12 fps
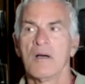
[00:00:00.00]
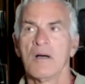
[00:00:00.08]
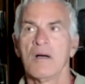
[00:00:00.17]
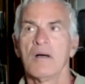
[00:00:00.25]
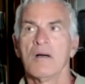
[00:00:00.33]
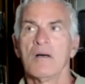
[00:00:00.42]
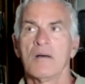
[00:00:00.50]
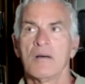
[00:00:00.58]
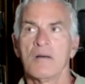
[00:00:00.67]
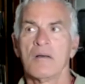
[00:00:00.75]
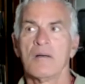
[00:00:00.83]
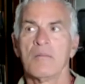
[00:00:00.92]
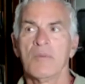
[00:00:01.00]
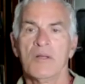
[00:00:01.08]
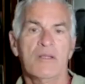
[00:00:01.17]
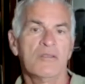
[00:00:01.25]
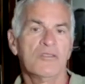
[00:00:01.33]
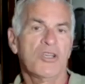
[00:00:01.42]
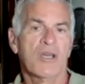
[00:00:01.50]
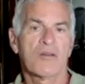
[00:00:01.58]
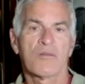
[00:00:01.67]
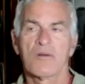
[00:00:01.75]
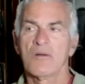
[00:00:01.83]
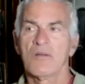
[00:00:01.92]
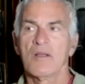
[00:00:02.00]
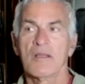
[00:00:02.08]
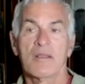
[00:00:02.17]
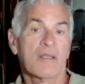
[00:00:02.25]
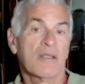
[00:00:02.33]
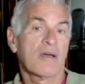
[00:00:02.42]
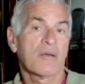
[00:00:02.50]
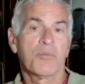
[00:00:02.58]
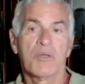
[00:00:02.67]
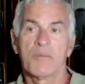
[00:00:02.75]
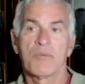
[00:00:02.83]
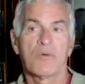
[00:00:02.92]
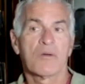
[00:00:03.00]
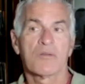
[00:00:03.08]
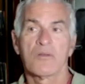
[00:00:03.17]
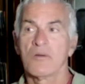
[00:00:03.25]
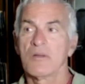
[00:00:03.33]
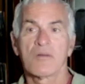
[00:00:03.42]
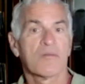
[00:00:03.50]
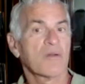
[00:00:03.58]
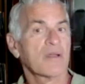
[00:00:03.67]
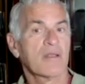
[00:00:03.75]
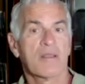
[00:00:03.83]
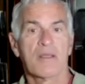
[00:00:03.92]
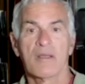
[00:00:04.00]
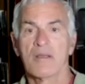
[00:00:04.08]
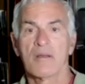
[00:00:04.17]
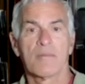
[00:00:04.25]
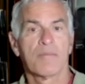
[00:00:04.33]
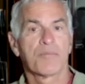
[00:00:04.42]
But in general, I think young people are doing the right thing.